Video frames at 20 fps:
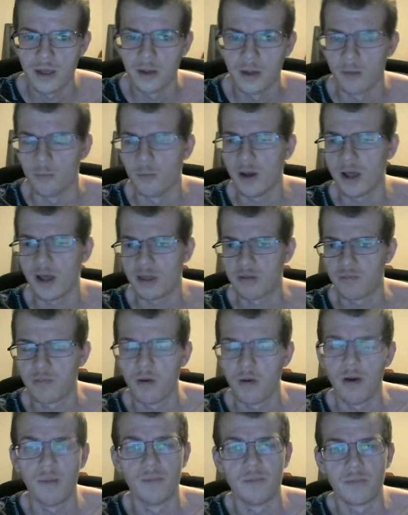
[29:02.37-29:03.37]
West
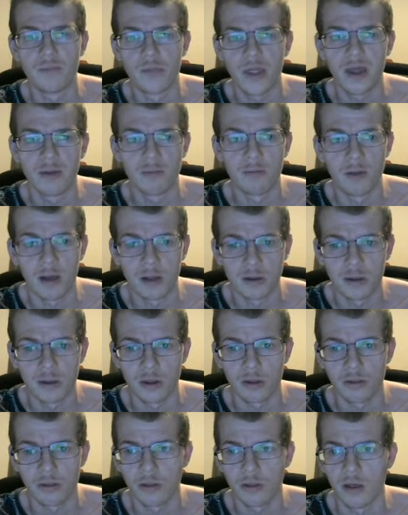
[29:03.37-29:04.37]
Brom player
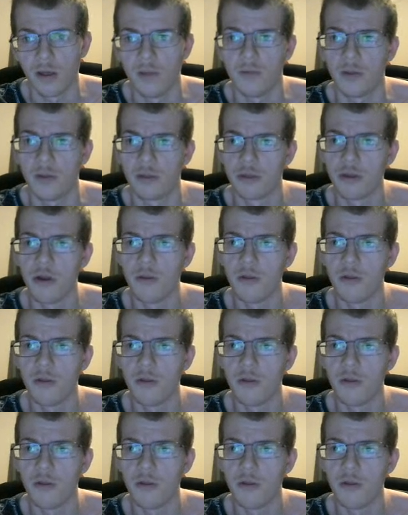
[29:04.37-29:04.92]
ratings. There's no